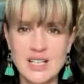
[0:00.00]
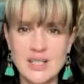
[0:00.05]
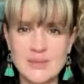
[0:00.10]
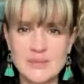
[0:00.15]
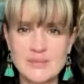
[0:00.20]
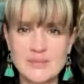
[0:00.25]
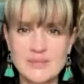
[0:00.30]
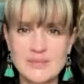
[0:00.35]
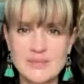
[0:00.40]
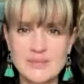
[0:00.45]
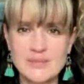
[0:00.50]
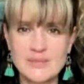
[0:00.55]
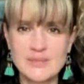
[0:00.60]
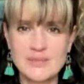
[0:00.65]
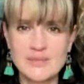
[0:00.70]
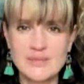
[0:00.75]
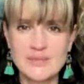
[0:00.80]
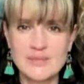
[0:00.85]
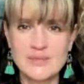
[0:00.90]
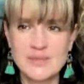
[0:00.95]

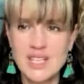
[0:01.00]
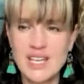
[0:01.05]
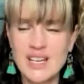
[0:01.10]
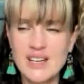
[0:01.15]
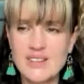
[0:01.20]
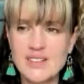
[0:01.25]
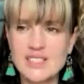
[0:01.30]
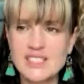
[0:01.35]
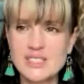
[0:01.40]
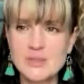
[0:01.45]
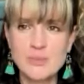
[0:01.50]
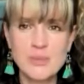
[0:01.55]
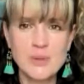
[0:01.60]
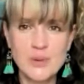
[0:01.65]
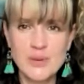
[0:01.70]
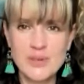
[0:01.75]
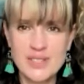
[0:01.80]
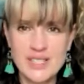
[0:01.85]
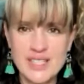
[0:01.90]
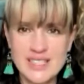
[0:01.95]
Yeah,
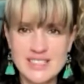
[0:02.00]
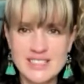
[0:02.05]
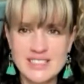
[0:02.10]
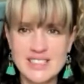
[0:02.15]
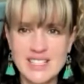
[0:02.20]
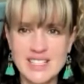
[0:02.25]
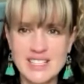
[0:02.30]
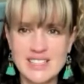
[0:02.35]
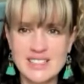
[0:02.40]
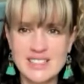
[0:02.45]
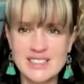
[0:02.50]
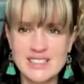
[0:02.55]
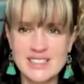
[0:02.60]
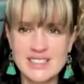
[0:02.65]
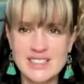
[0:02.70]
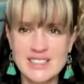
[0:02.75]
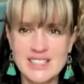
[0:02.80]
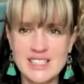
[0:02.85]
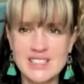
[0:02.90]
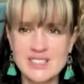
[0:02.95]
explore these things.
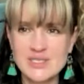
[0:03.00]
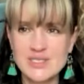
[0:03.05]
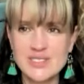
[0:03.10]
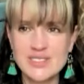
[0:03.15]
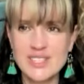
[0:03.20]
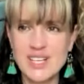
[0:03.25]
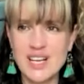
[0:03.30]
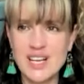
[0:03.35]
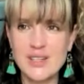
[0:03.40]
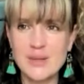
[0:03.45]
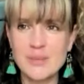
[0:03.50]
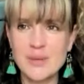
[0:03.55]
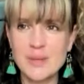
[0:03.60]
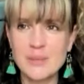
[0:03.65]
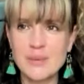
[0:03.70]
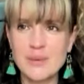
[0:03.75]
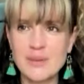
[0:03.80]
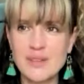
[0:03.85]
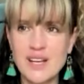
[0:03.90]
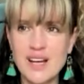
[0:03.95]
And there's also other
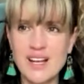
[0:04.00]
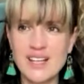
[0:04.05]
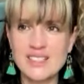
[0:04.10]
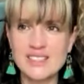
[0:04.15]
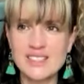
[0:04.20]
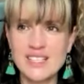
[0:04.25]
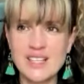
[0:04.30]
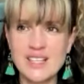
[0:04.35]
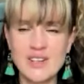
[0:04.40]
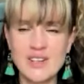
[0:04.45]
people that aren't